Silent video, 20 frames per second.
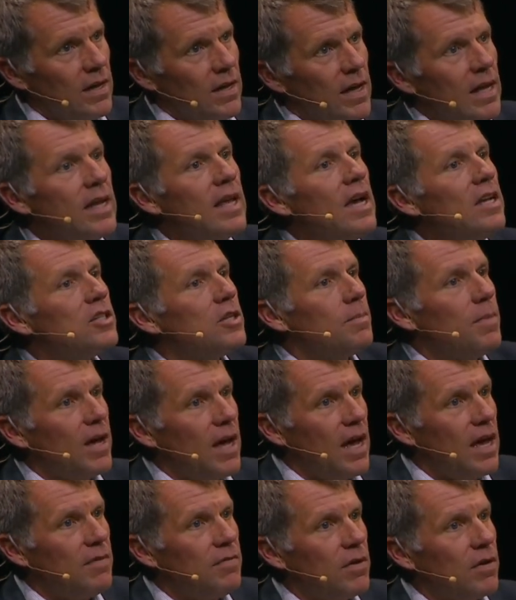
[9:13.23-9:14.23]
engage in
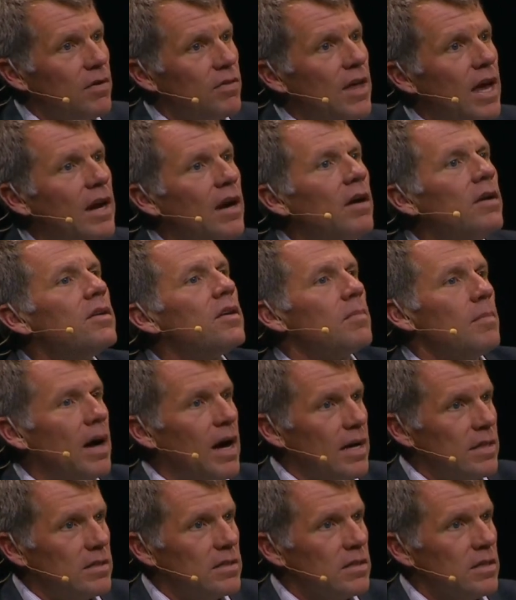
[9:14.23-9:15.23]
behavior that
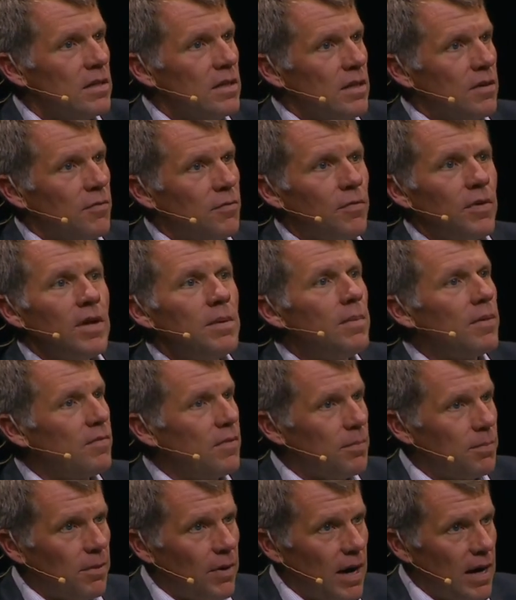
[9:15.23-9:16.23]
undermines freedom of
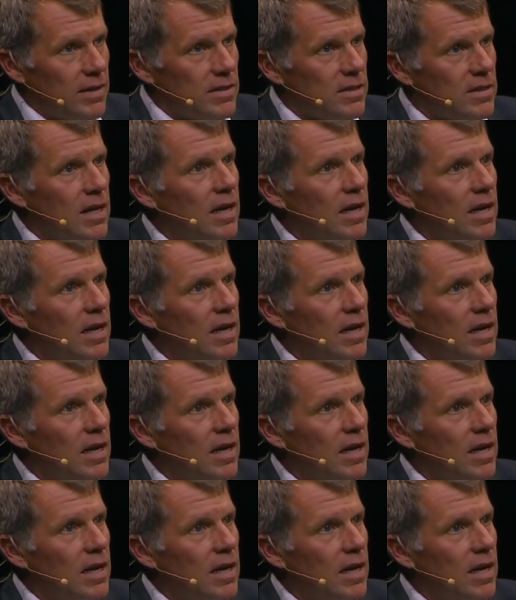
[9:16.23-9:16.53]
the press,